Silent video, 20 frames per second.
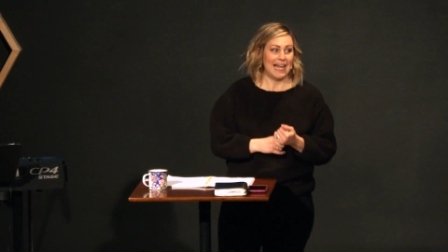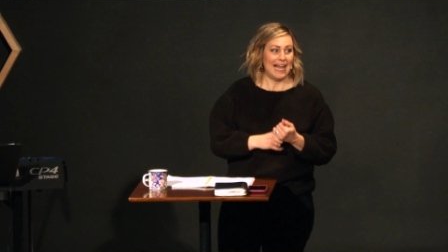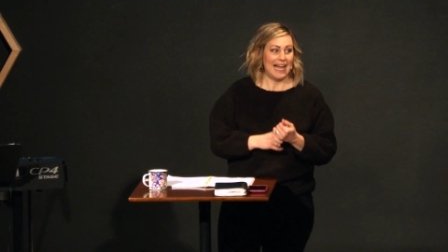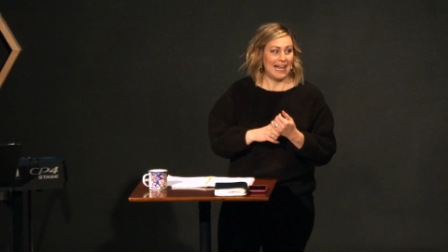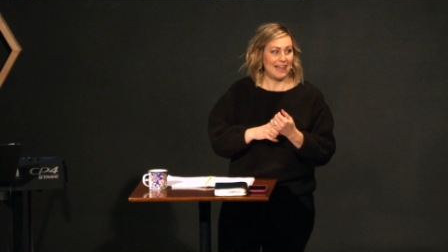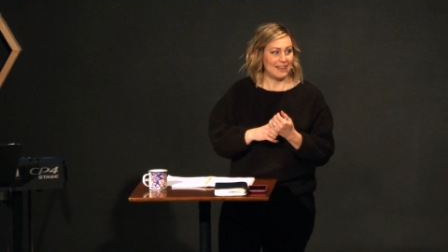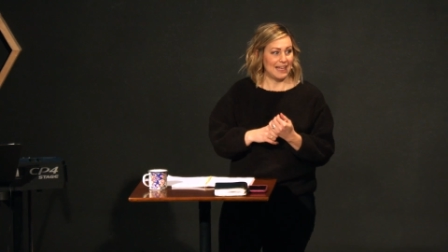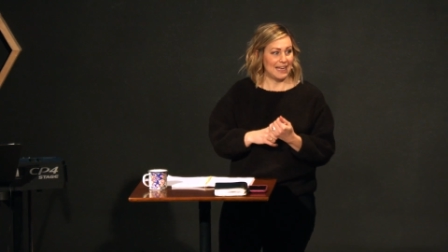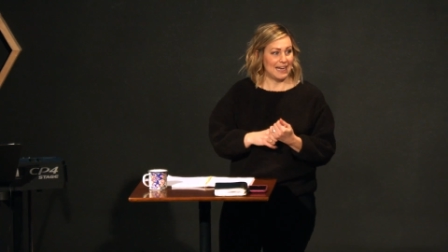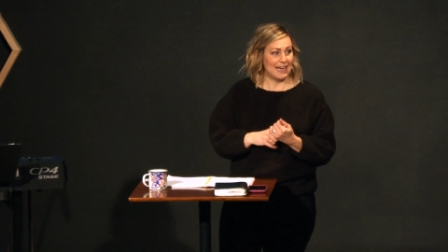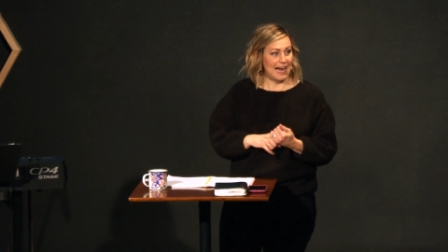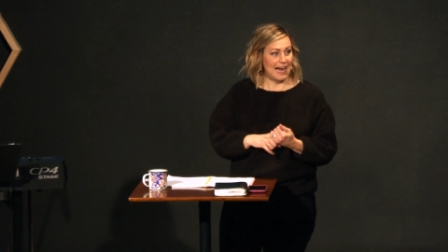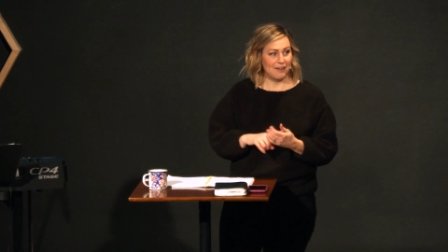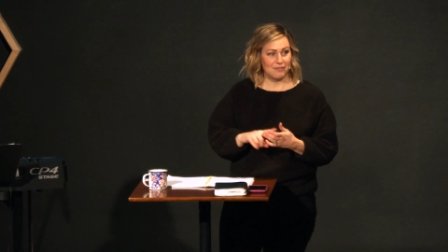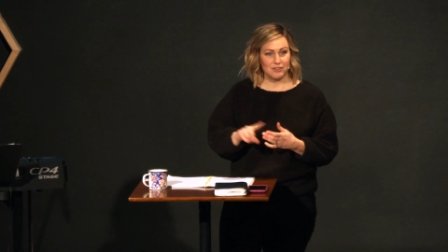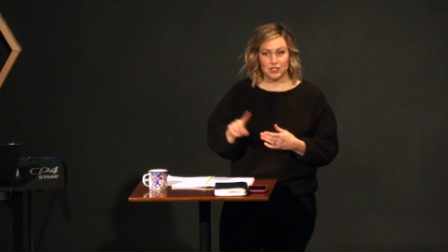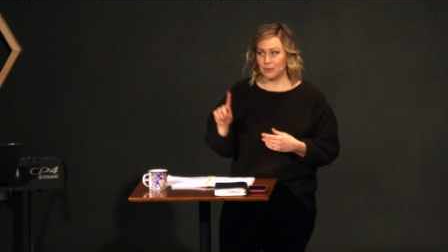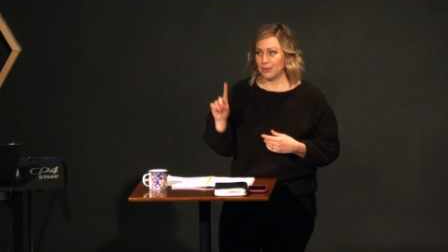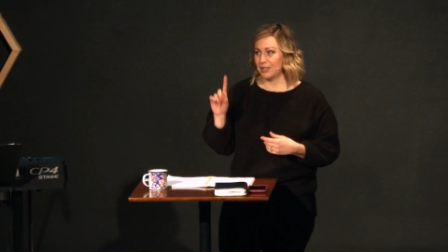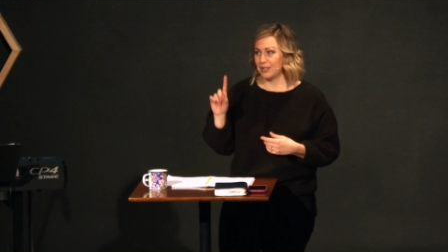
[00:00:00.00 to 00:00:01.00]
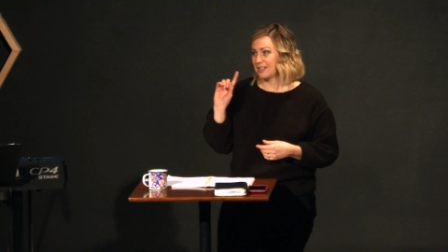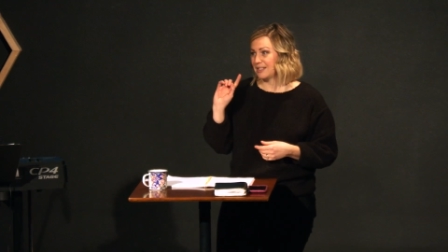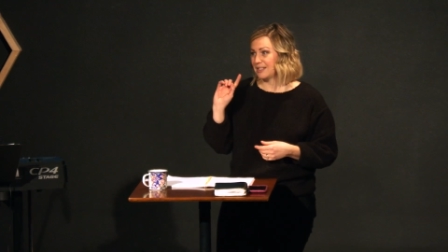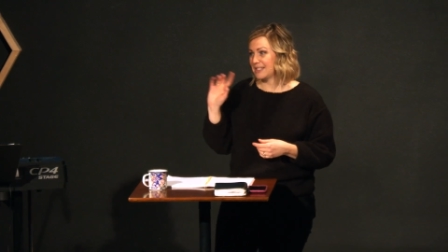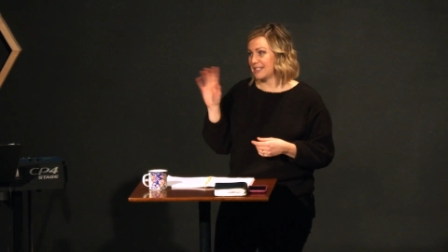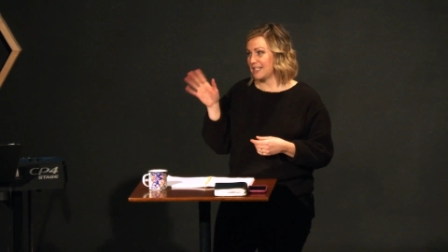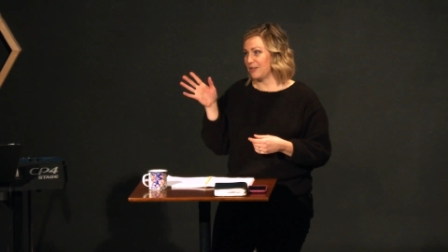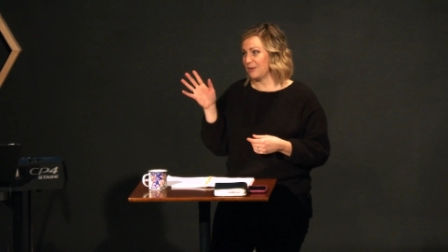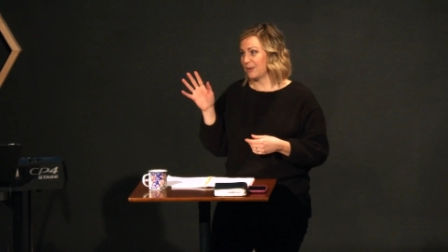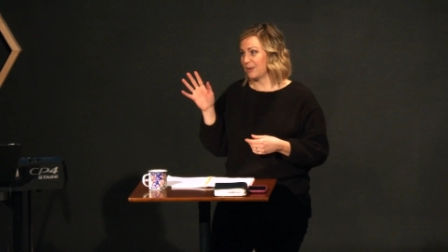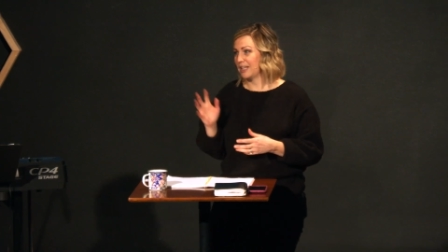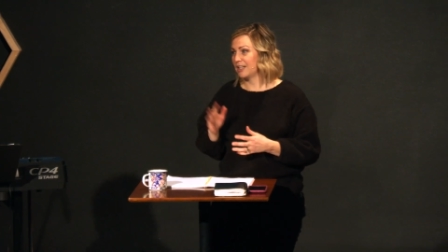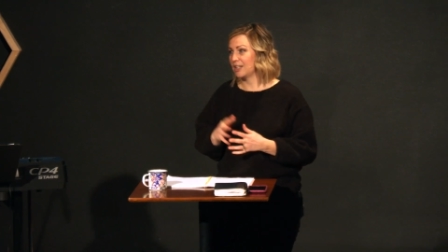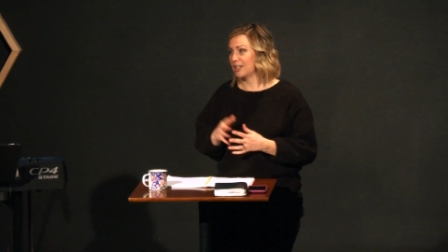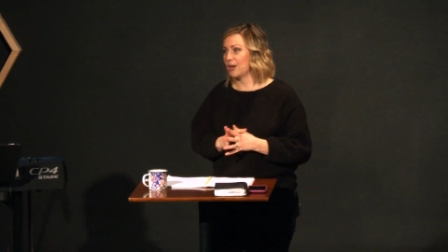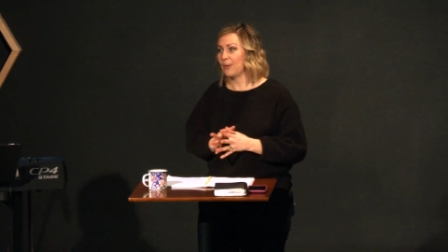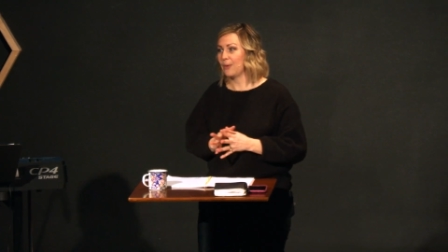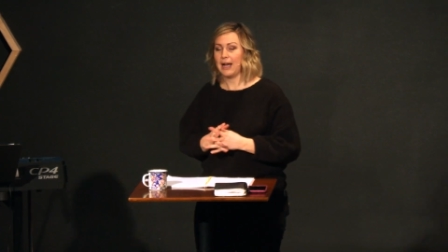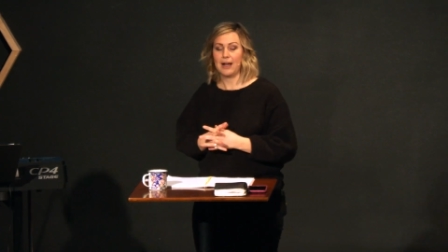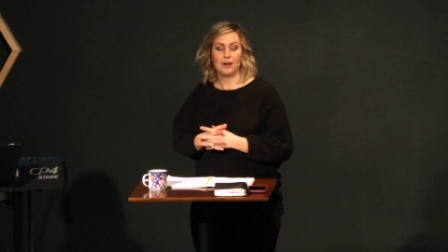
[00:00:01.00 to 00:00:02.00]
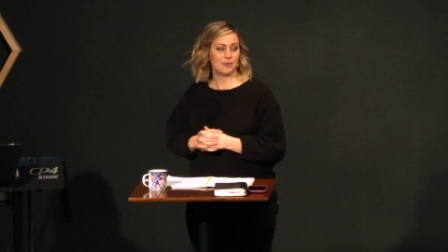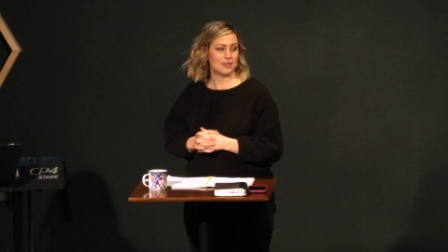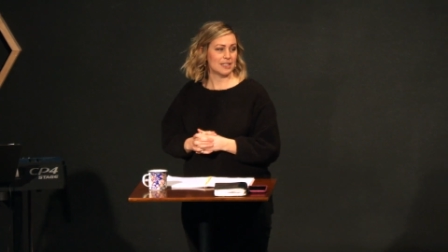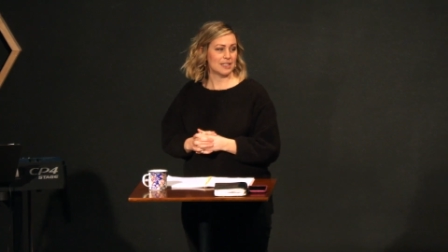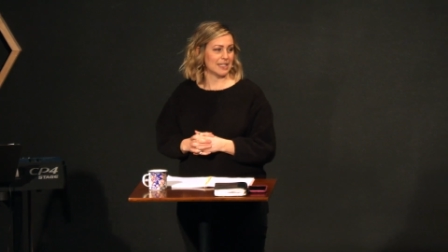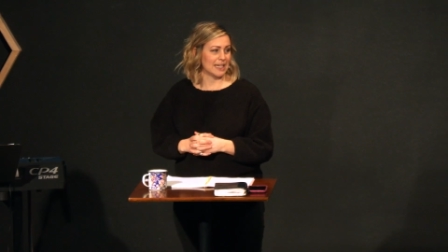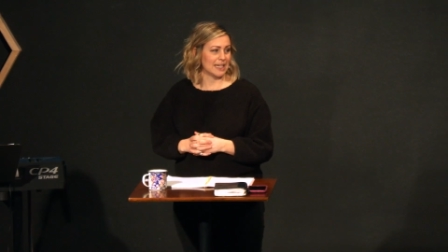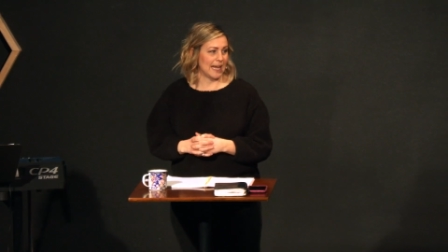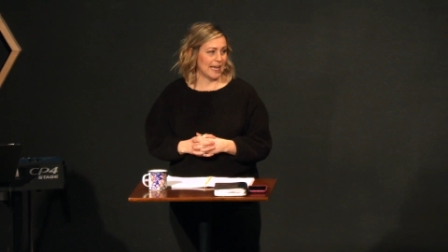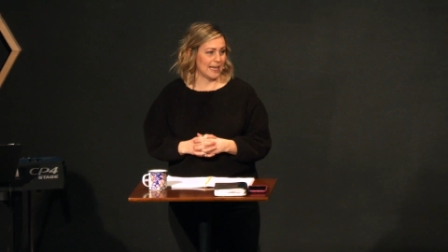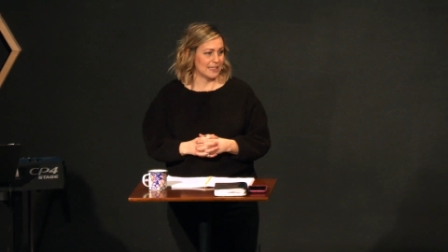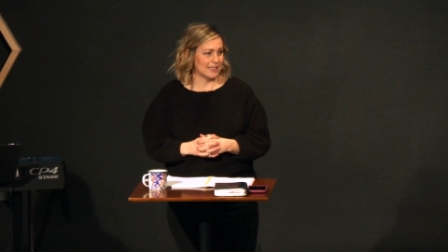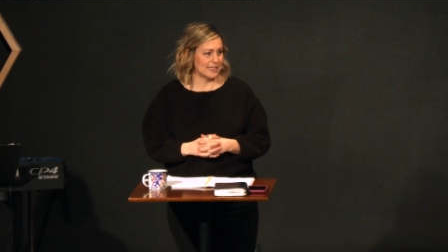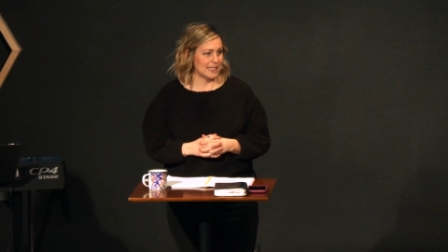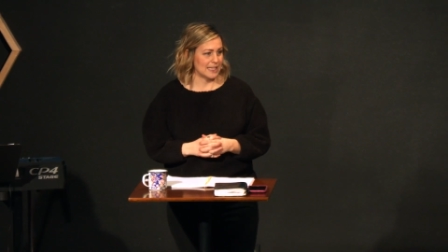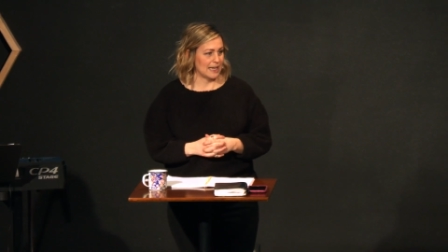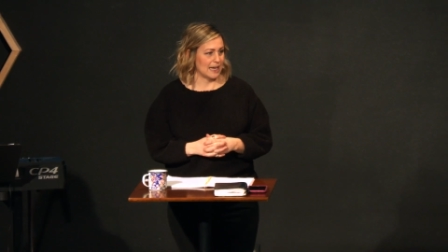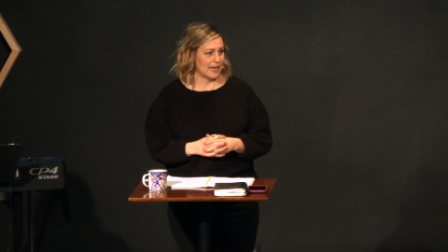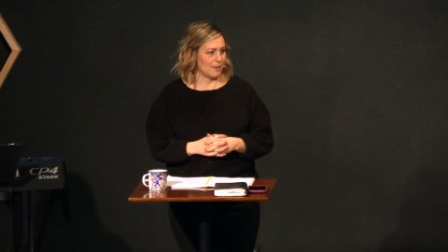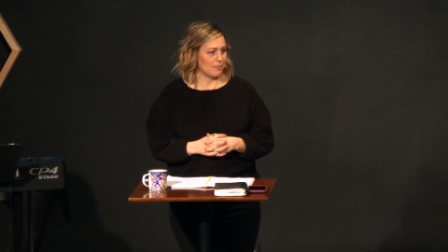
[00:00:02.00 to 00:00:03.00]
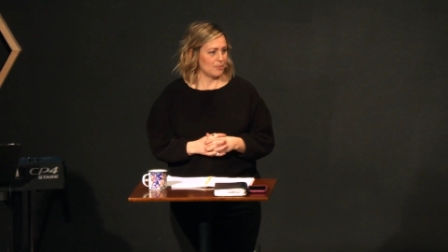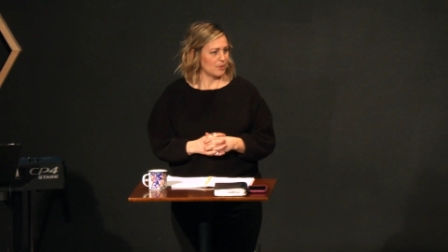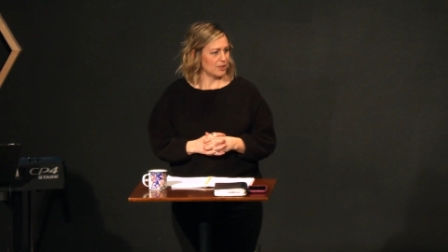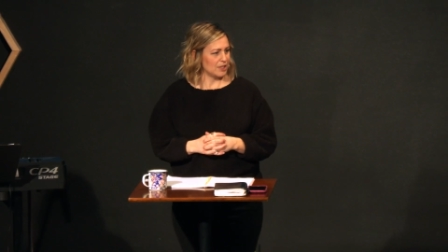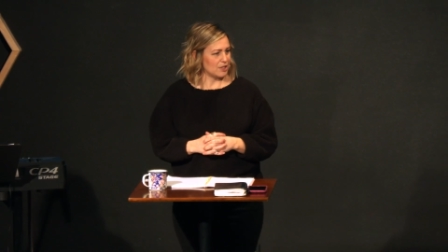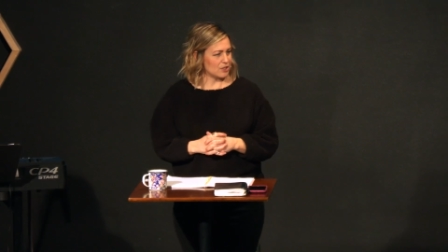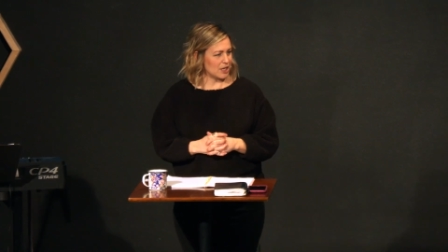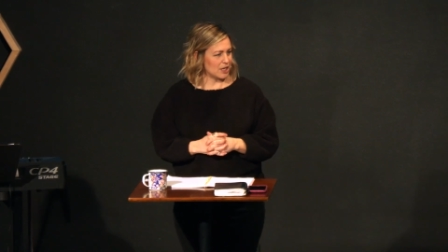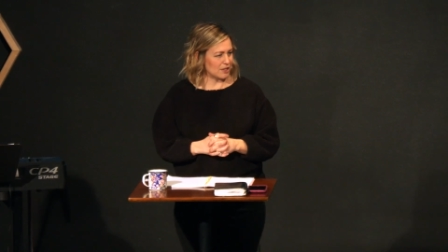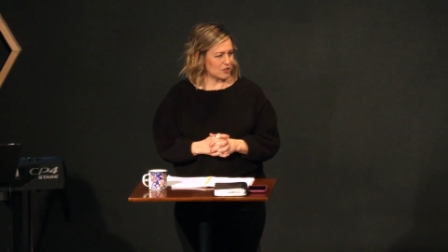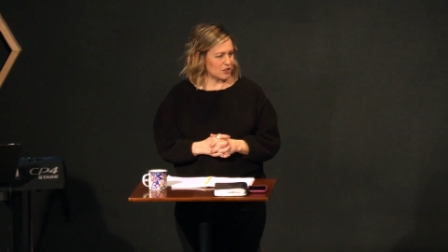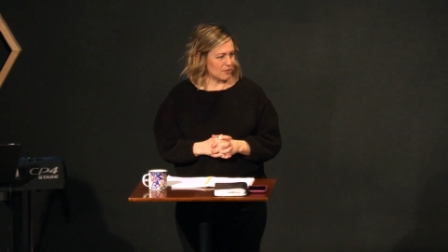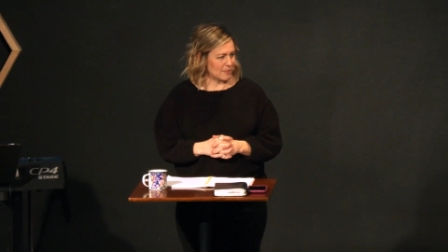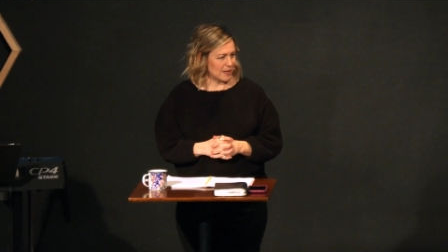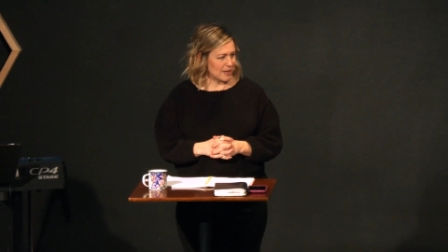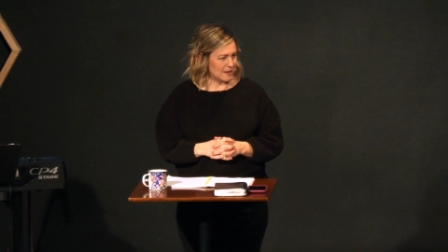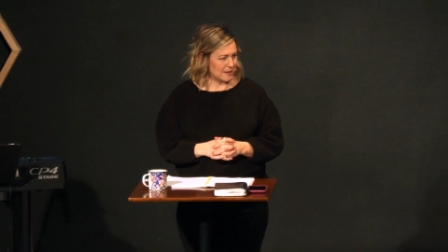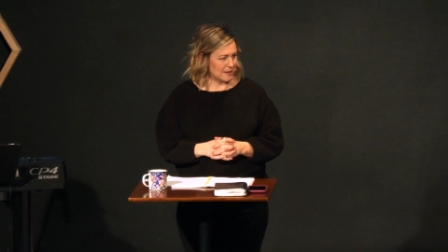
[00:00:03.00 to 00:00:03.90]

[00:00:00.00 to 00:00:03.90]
And then afterwards, you can go out and sign up. What are you trying to show me?